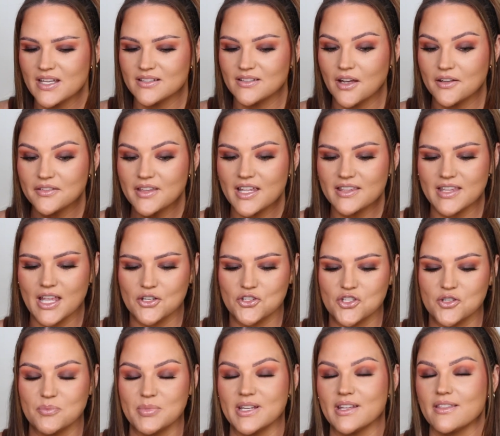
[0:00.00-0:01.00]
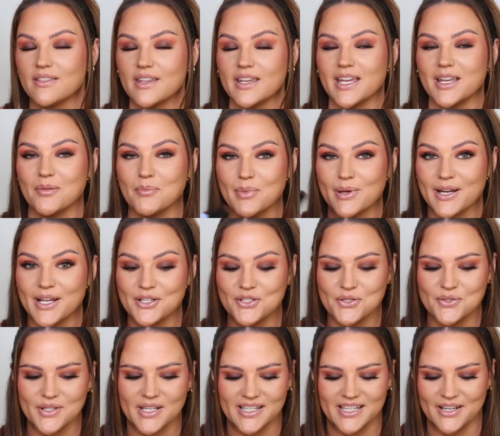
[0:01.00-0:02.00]
Not that that should be a thing, but I
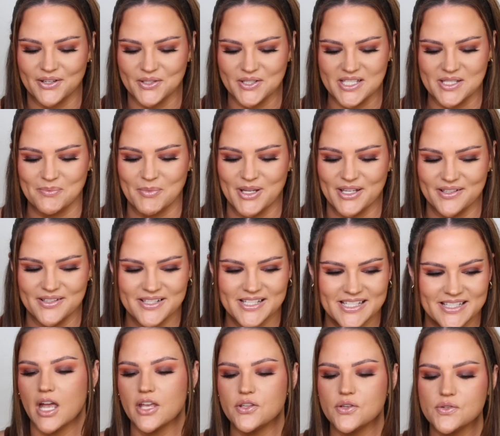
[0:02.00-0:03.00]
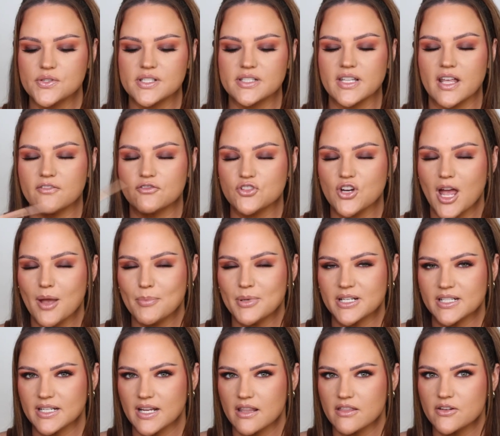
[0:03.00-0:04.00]
do like how it smells. I used Love Trap
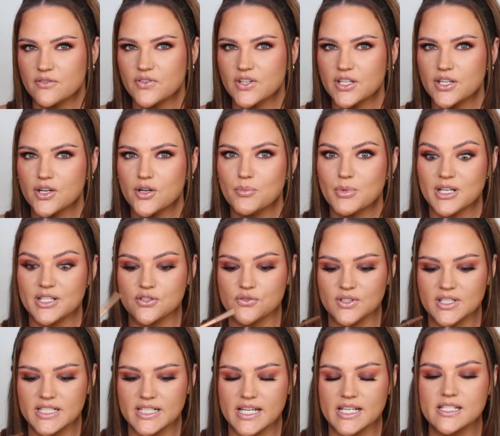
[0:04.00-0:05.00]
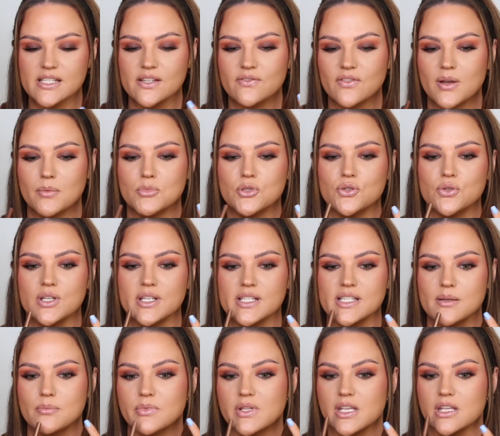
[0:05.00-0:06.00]
in another video, but it's really nice if I'm doing
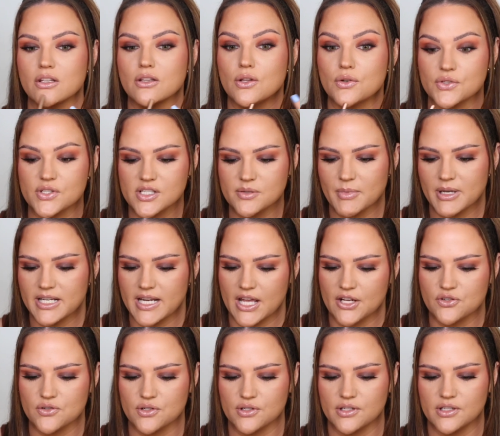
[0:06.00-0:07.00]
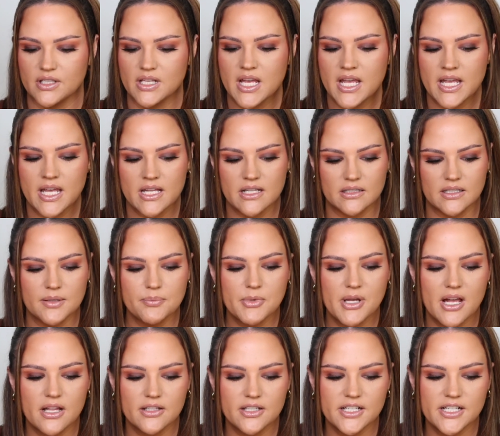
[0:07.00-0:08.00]
something close to my natural lip
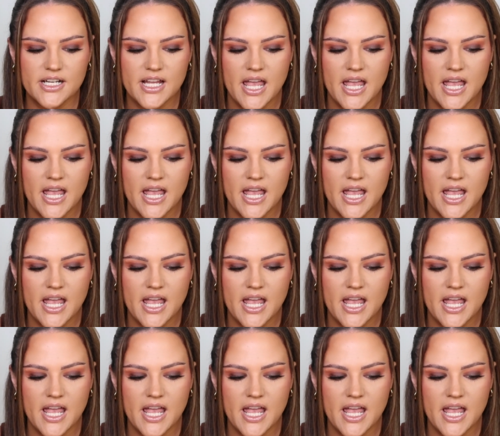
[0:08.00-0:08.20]
color.